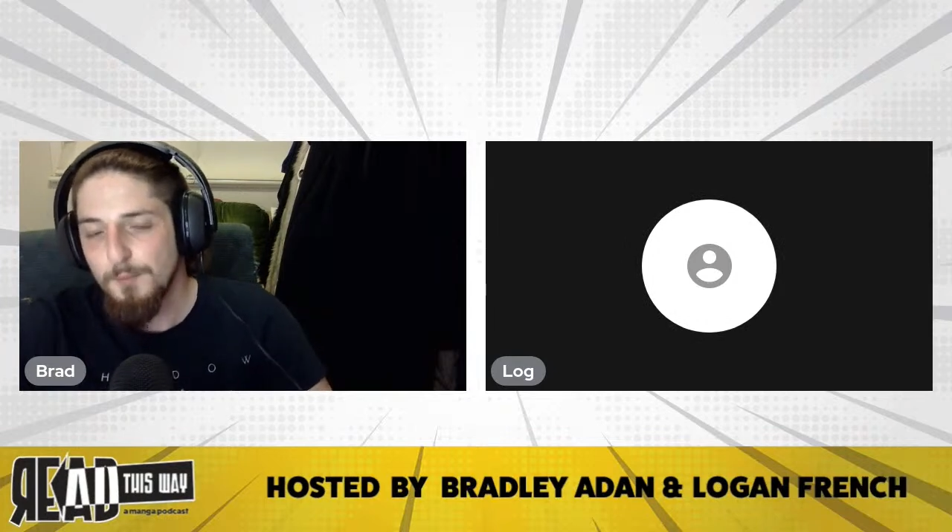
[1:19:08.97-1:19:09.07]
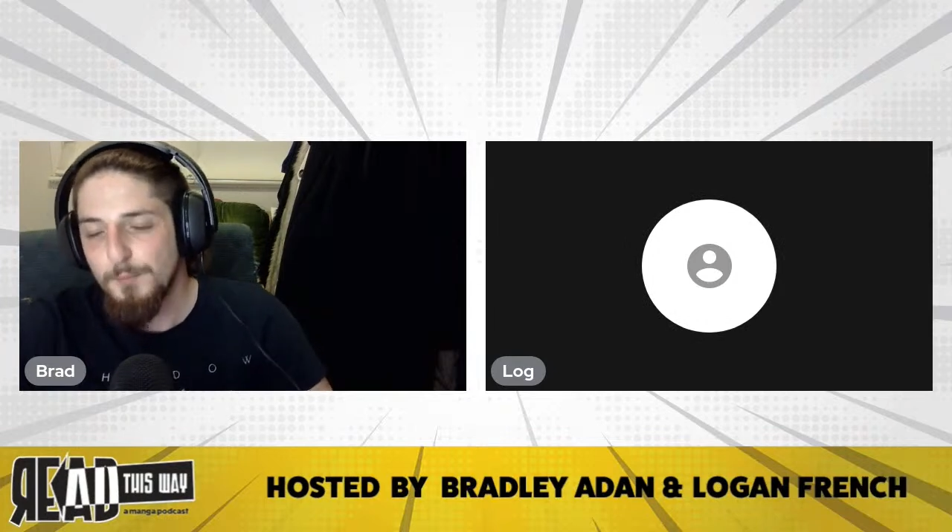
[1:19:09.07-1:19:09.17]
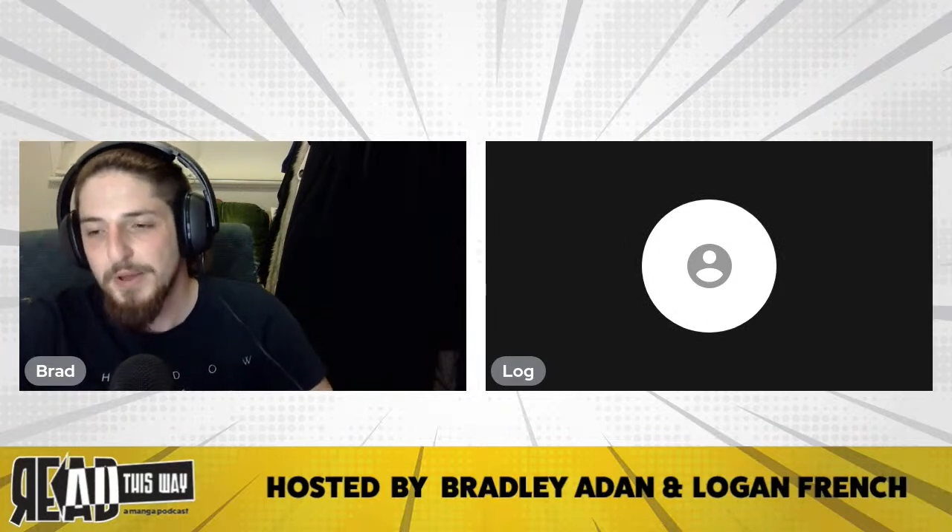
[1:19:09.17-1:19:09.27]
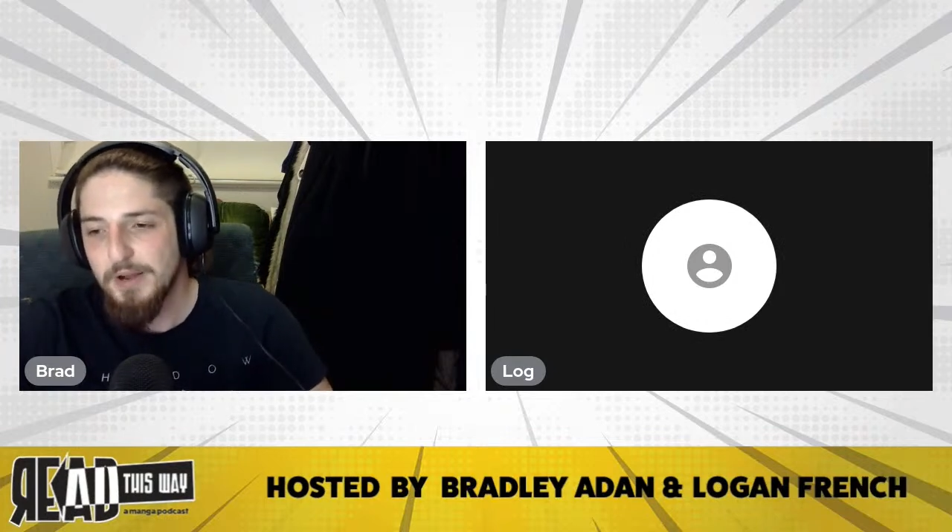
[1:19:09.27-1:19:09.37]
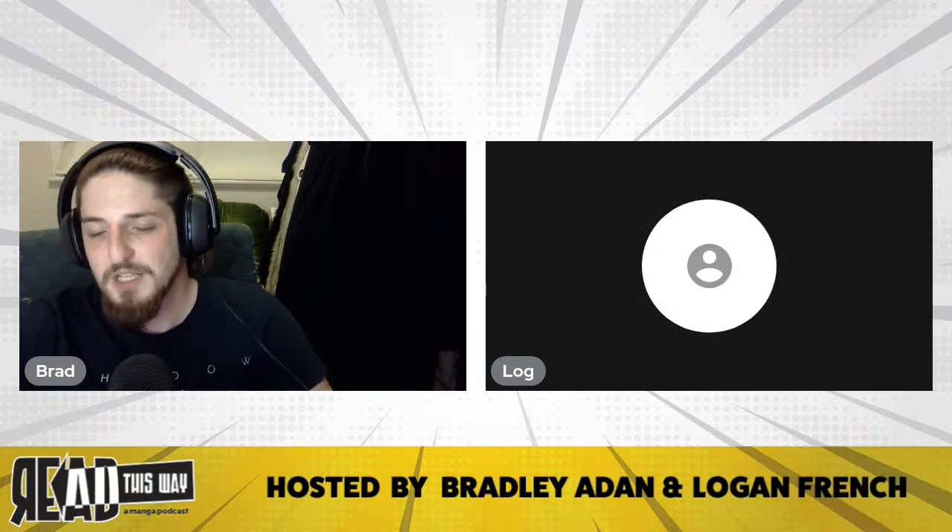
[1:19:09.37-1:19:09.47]

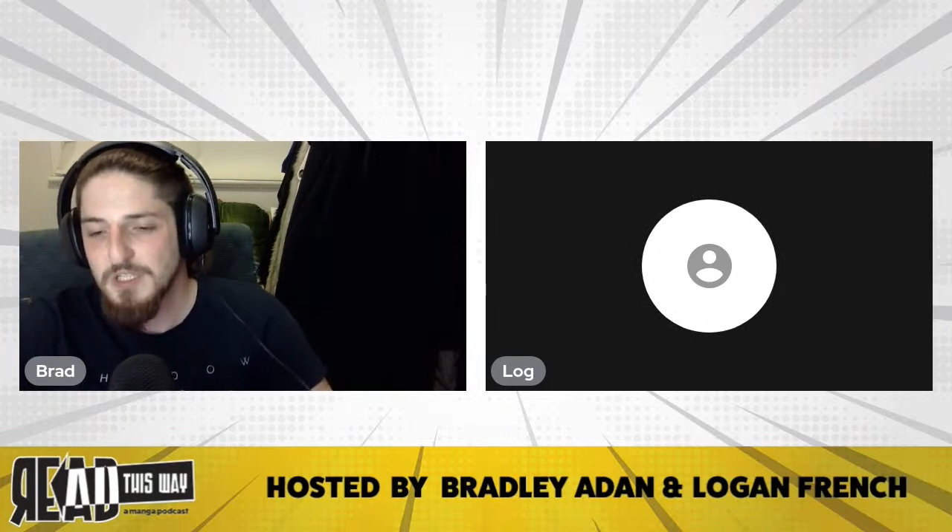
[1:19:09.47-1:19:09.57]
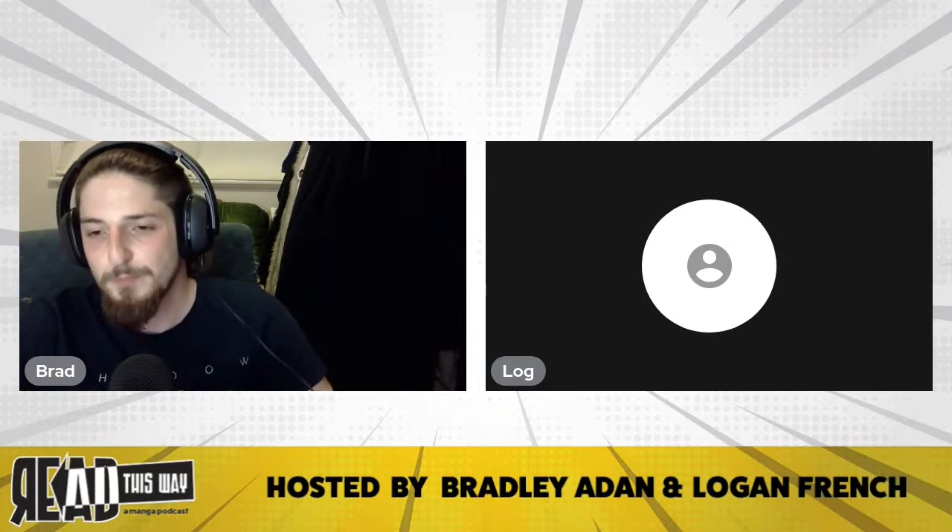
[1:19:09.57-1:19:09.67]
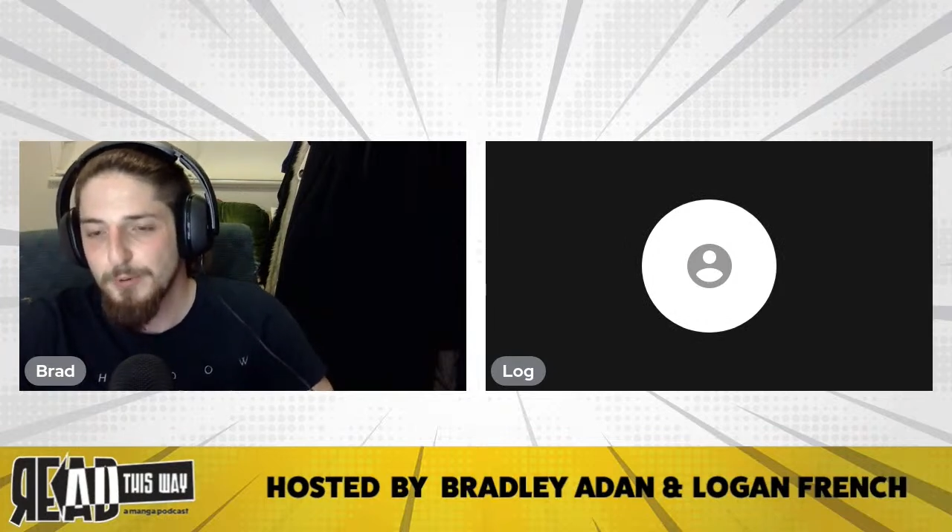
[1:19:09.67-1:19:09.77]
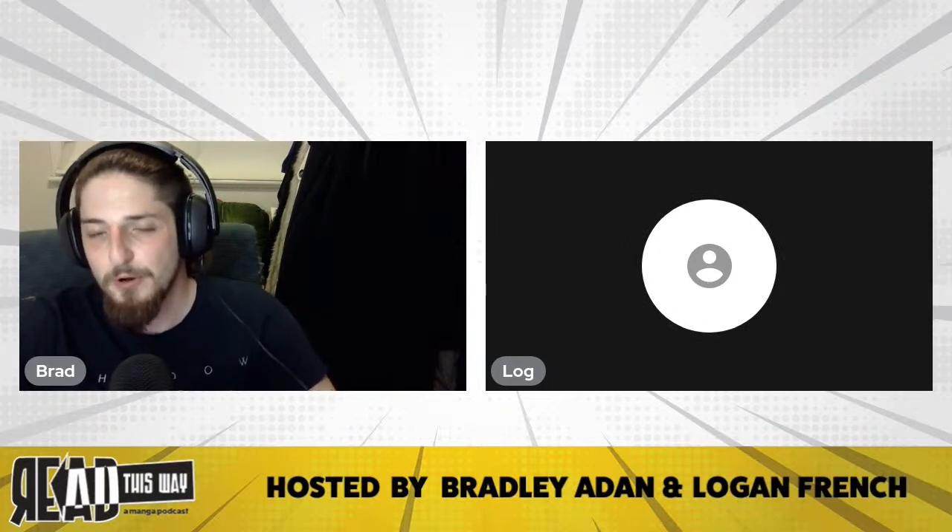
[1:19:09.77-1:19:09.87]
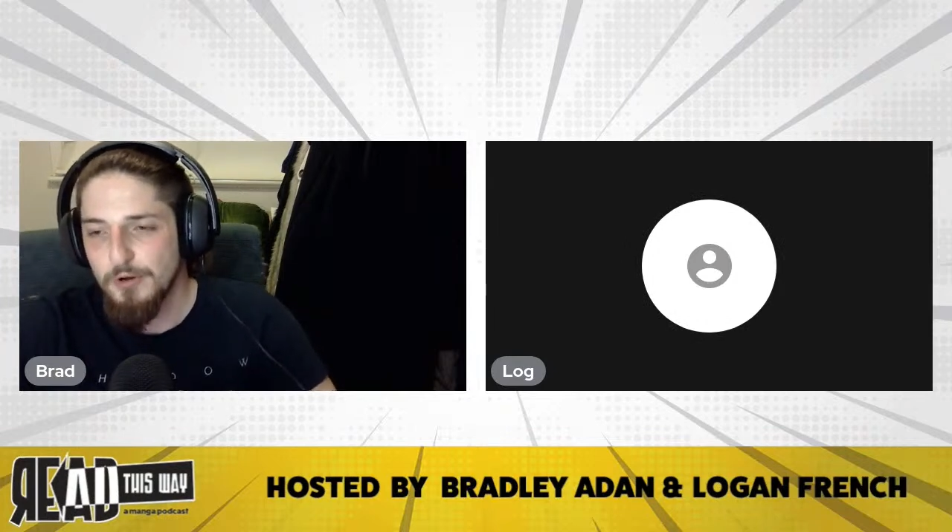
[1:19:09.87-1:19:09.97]
But I
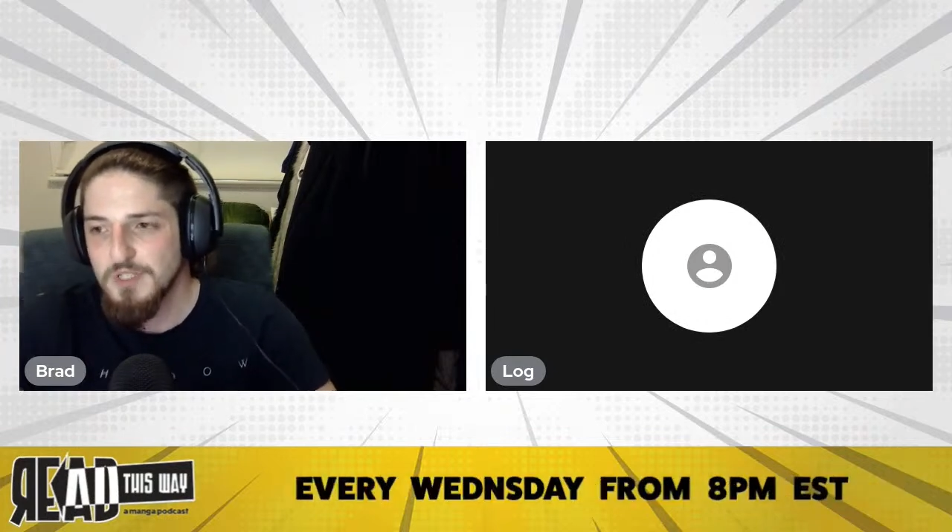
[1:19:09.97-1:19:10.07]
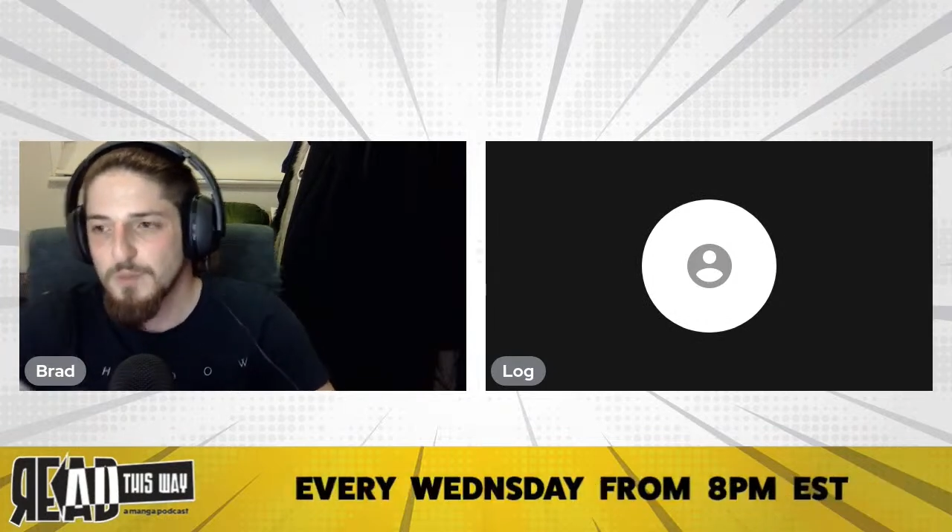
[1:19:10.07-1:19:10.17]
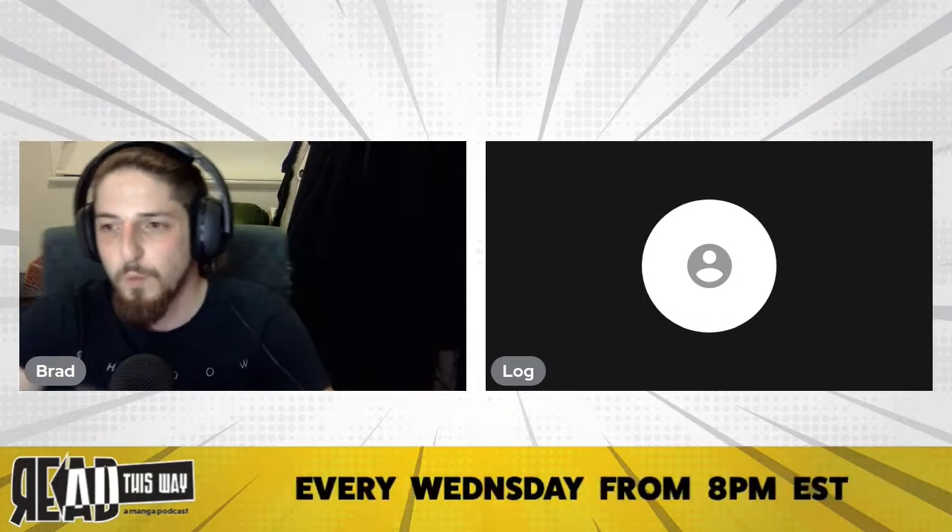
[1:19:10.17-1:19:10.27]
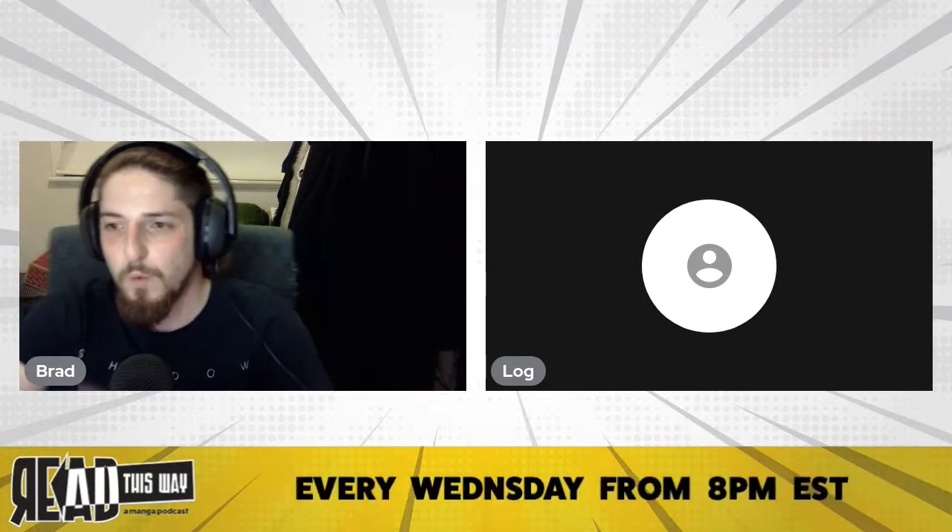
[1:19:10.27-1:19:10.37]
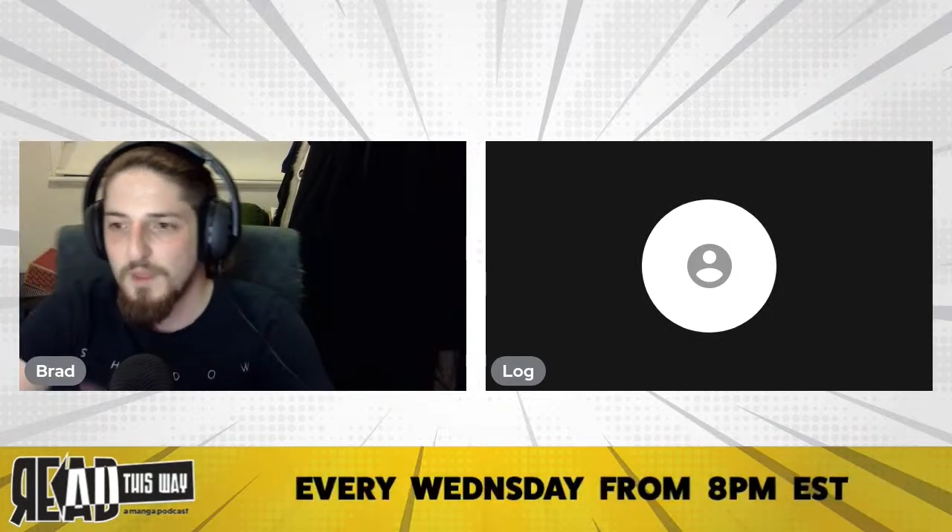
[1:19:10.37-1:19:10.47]
suppose
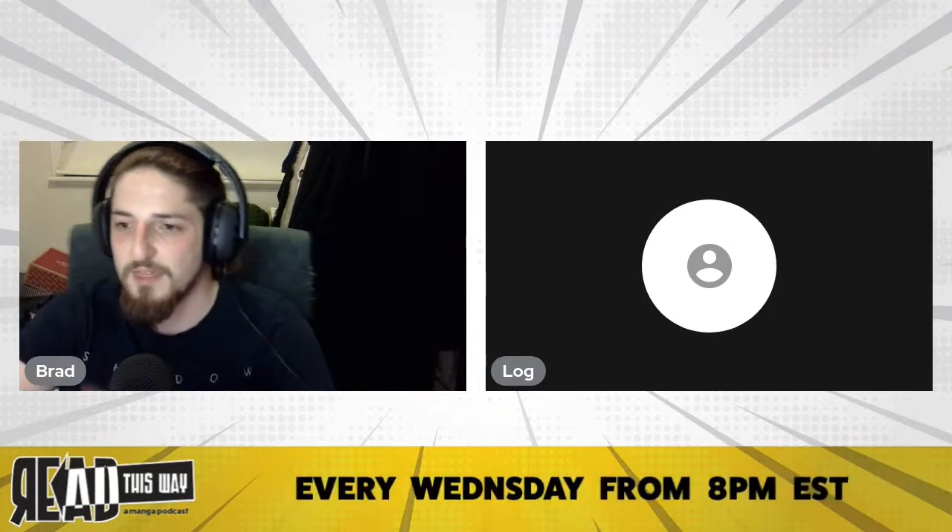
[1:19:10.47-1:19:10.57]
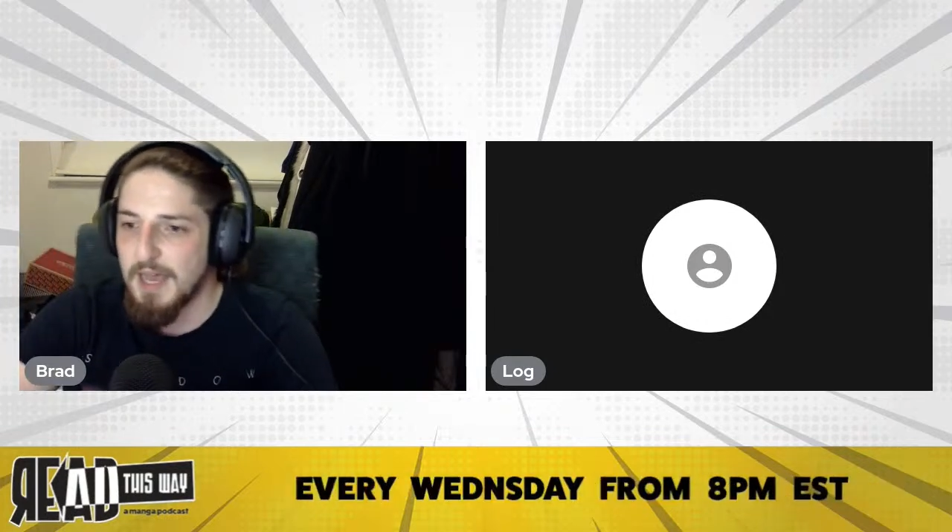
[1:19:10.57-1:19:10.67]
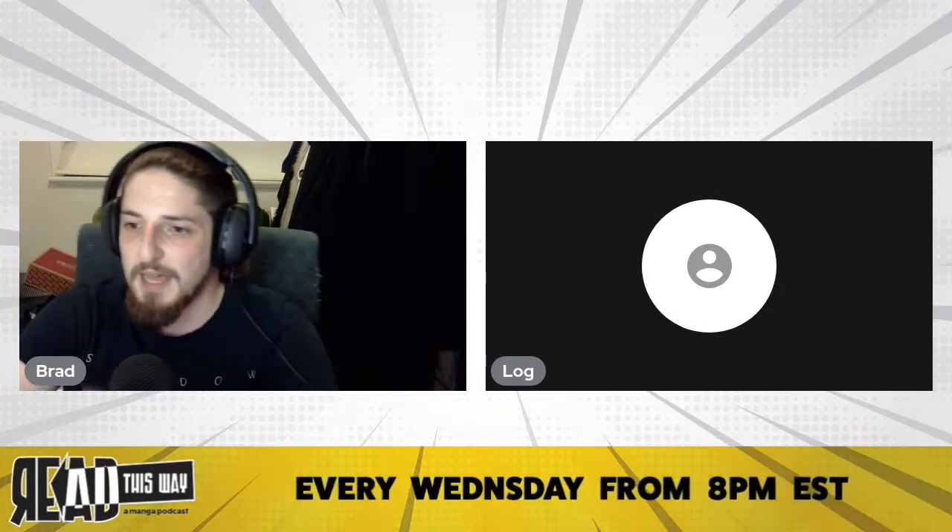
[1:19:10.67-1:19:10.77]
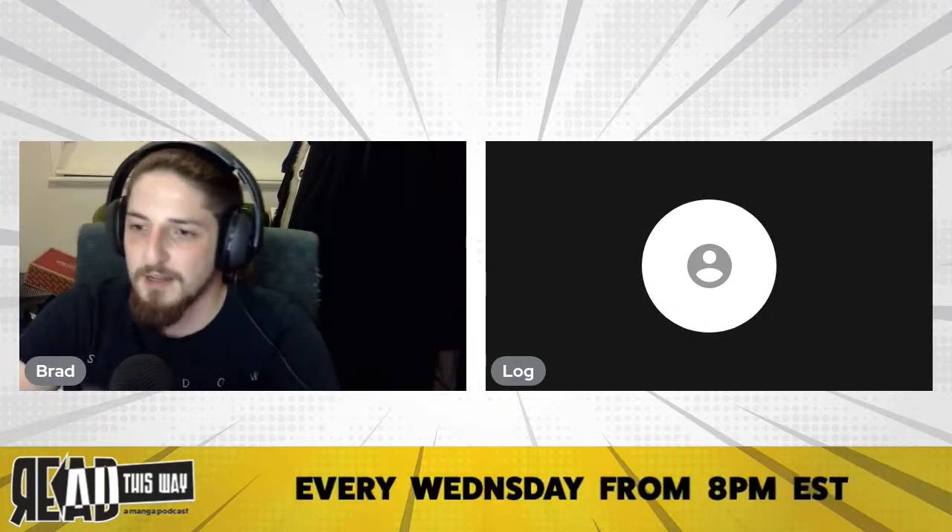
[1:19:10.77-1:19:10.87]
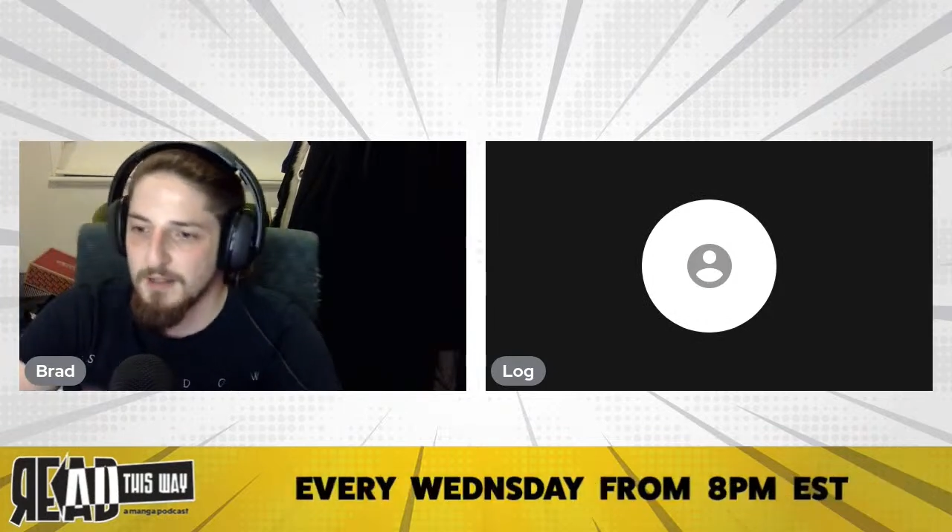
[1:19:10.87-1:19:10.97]
with
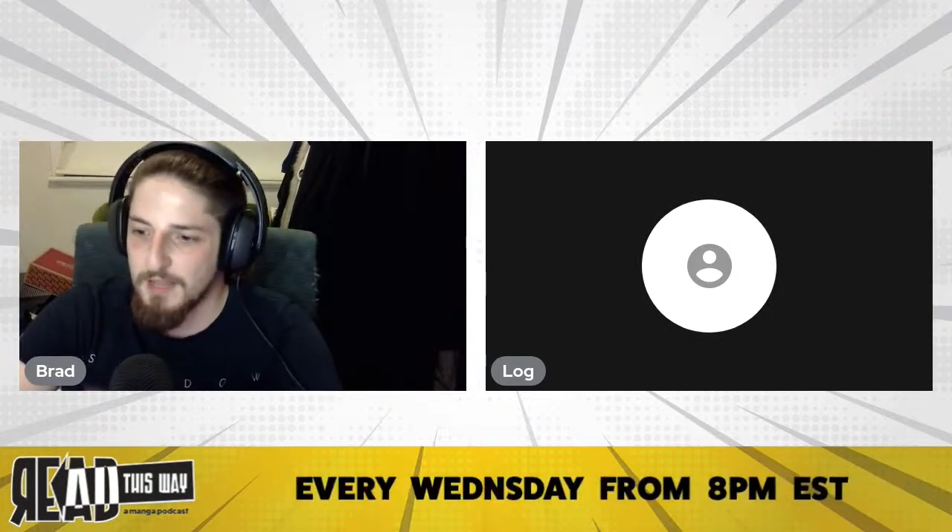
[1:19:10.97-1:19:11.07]
that